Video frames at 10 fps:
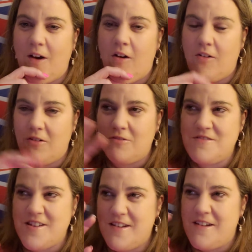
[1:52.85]

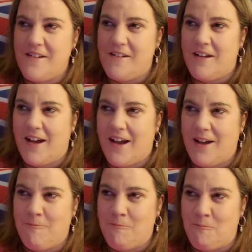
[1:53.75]
old
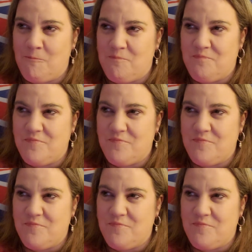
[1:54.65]
um,